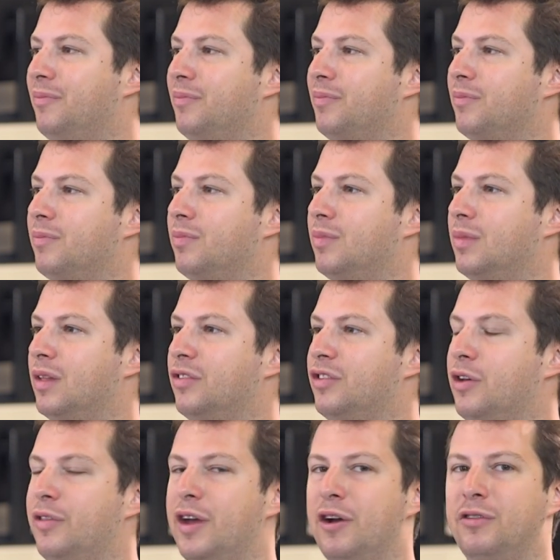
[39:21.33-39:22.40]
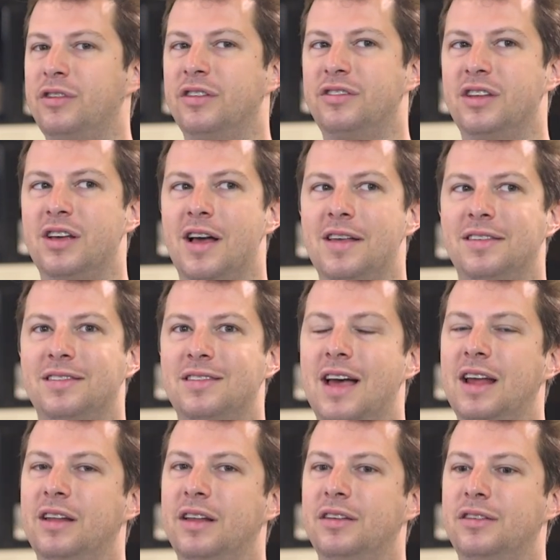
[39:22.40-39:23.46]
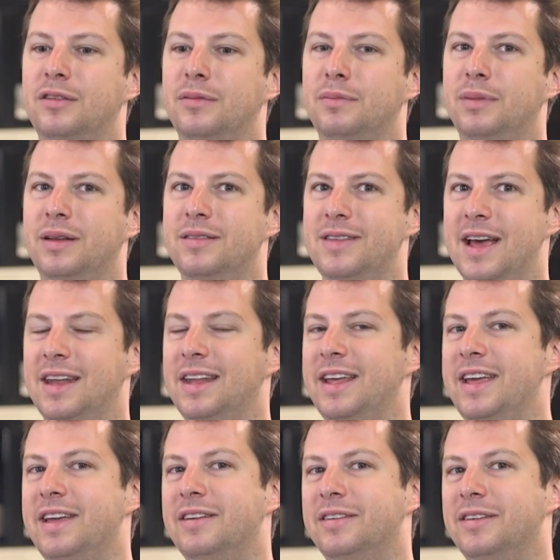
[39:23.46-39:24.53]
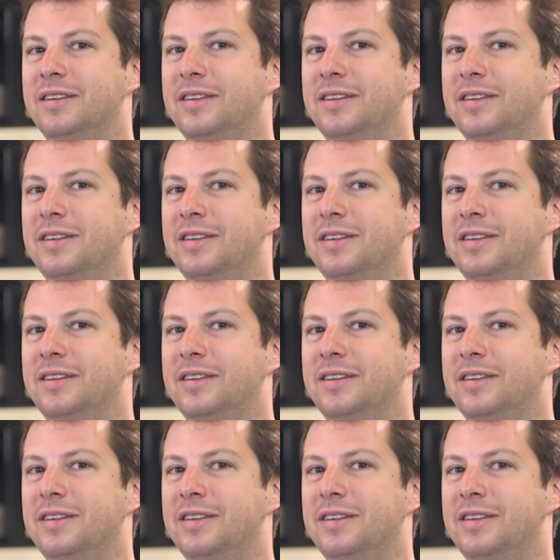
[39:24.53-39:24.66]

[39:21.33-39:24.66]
Hmm. So they're just a uh, silent but deadly.